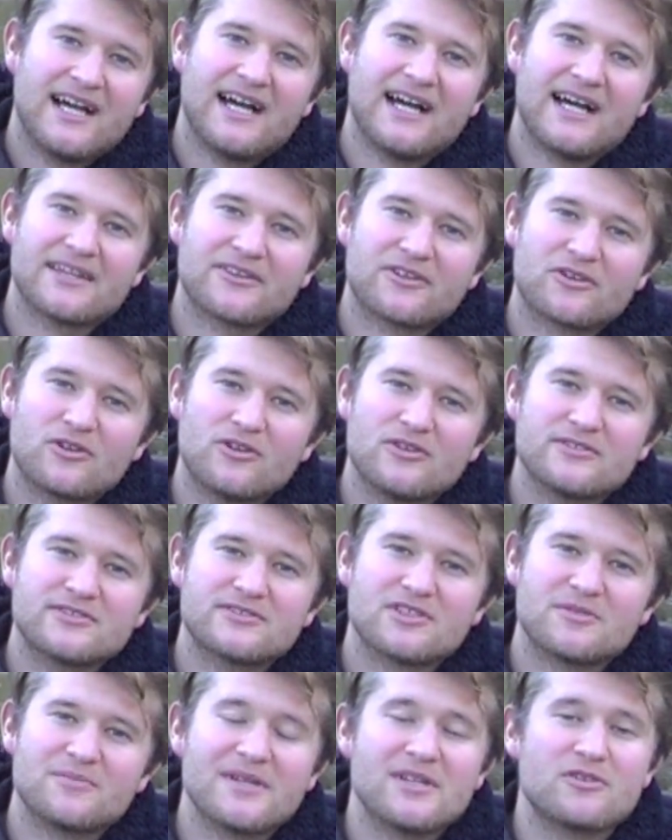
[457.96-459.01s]
And they're
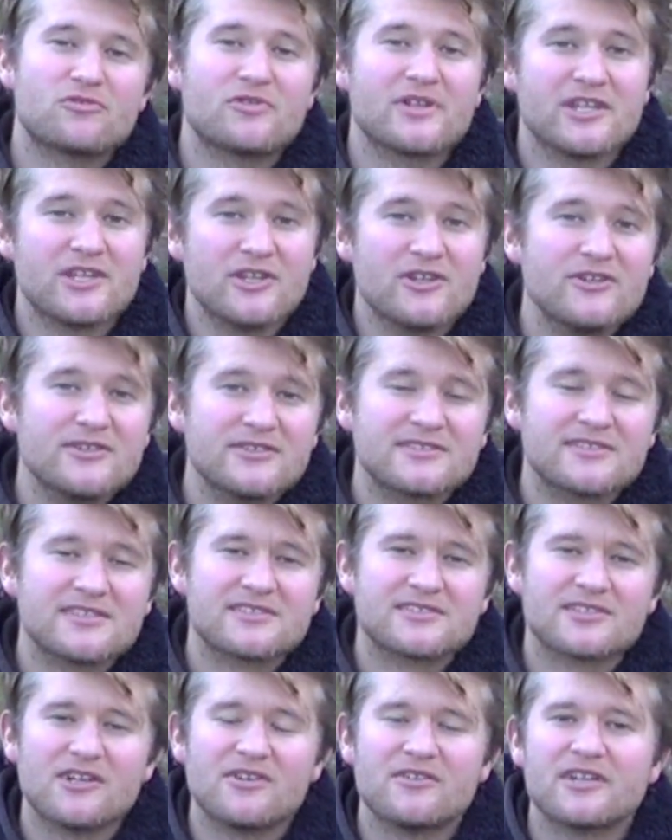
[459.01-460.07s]
also being reused,
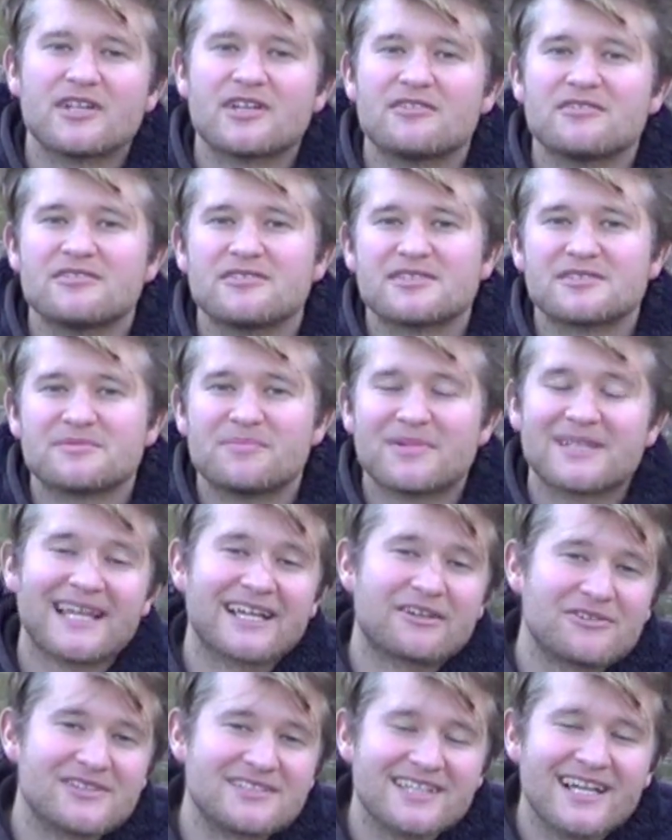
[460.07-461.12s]
so you know, it's a bit like
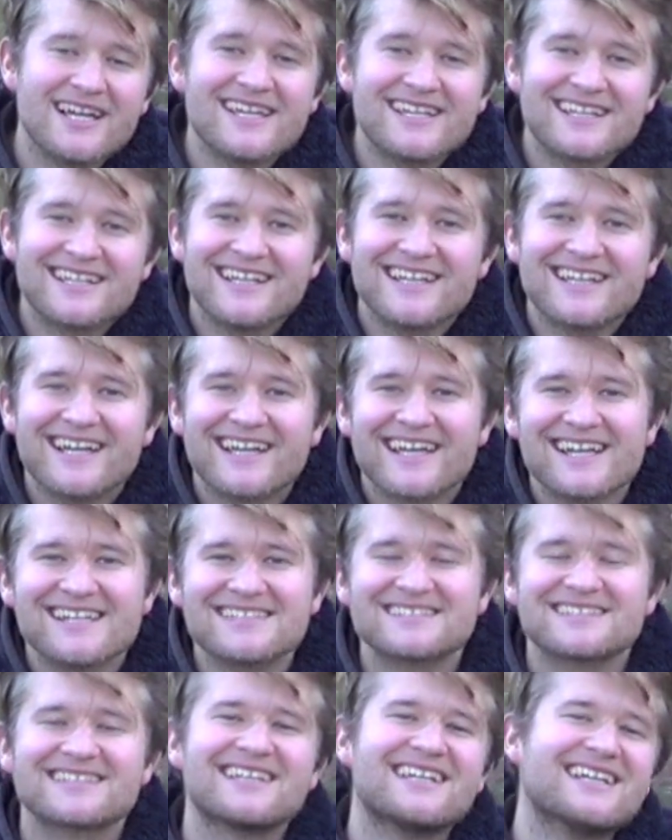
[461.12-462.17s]
recycling, I
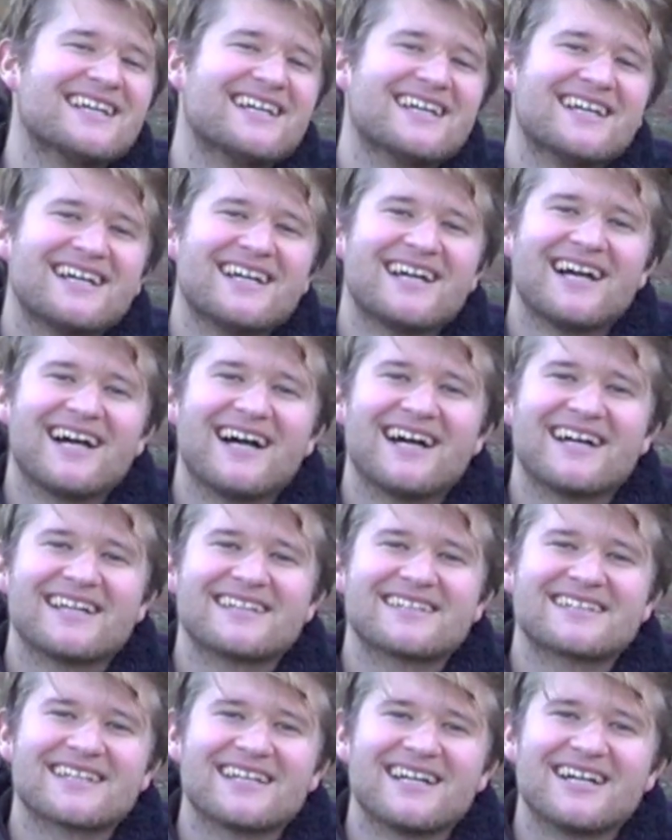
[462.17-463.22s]
guess.
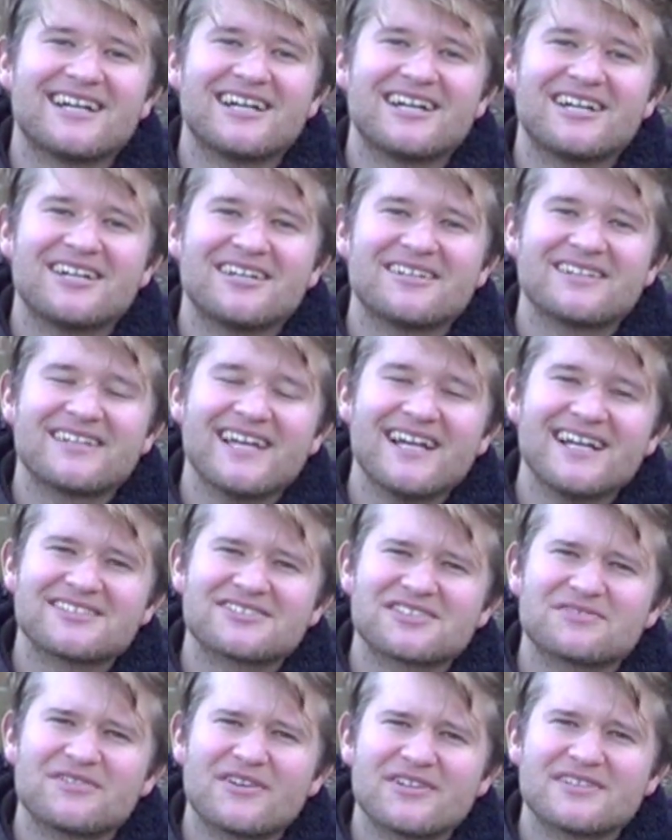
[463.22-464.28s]
And yeah, it's
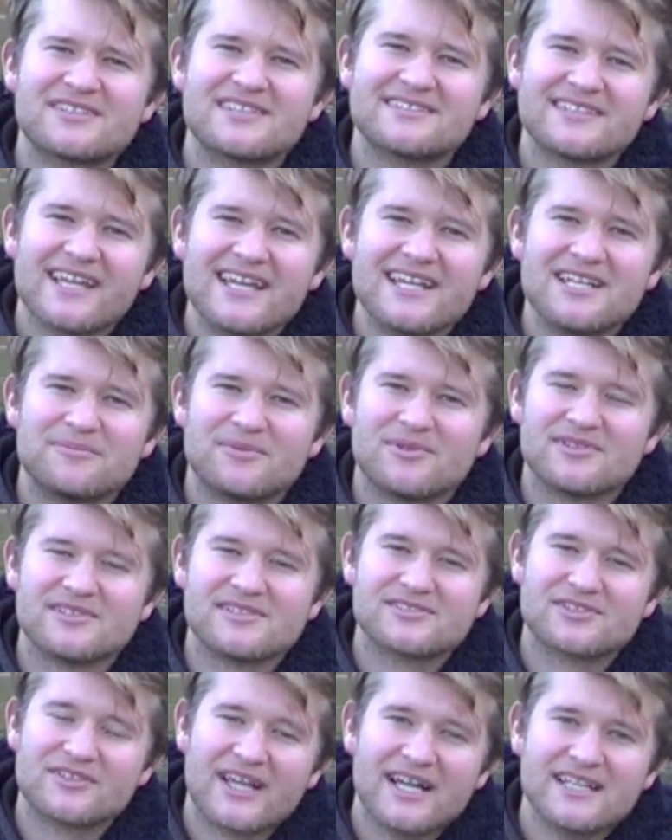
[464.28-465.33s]
just very sustainable,
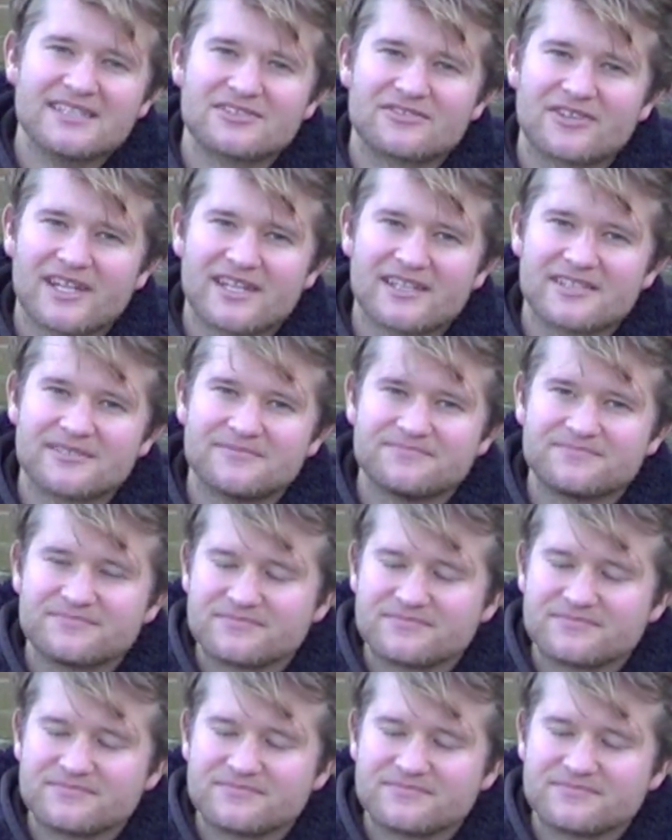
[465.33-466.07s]
so that's great.